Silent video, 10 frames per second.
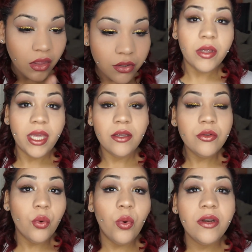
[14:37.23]
Okay,
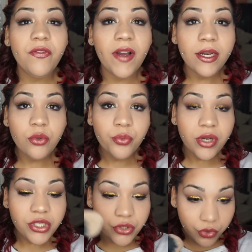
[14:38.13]
one final
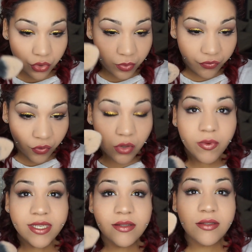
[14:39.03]
brush through before
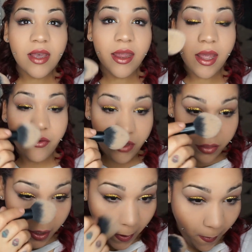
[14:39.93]
we set
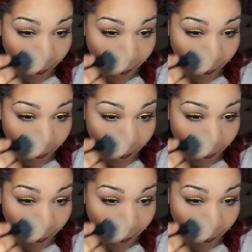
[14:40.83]
everything.